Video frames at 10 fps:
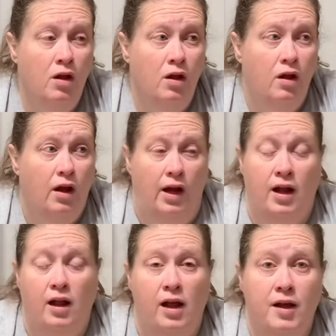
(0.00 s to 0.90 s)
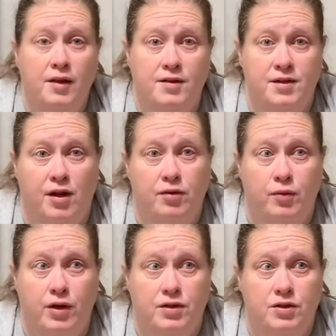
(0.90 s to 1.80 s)
And I like the
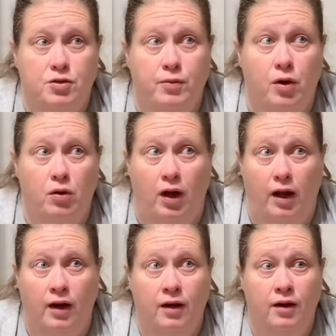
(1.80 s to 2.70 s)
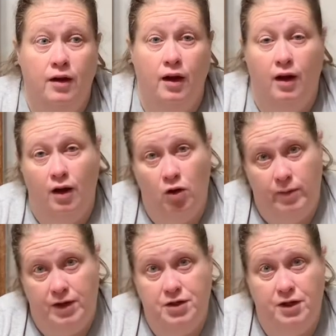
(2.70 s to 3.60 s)
Southwest Chipotle on my
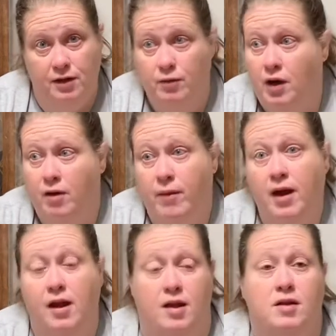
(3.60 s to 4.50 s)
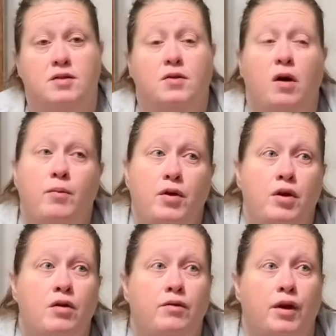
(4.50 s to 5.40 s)
chicken when I'm making this, so I'll put it
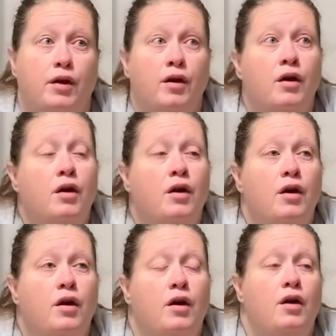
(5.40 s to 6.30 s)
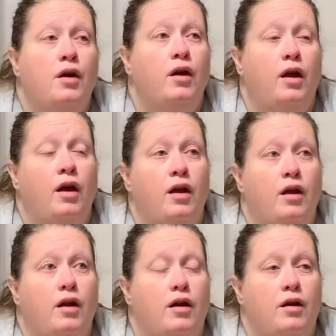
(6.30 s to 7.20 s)
on there. And
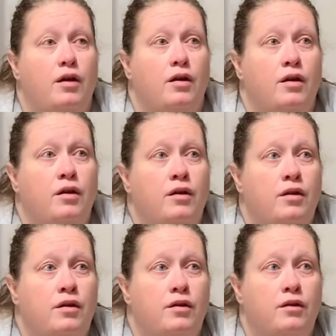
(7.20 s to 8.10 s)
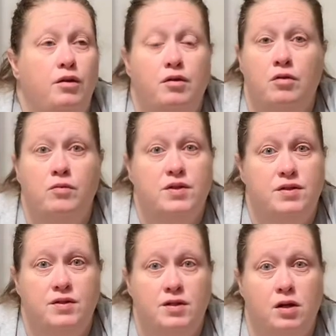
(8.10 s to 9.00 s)
you don't miss the
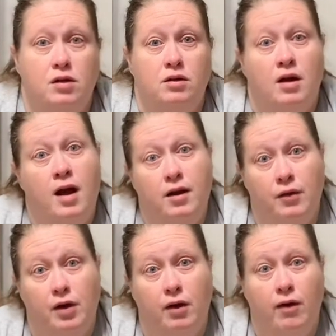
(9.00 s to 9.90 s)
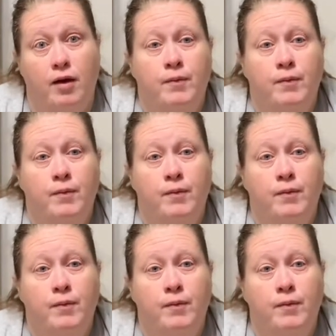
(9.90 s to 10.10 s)
salt, or I don't anyway.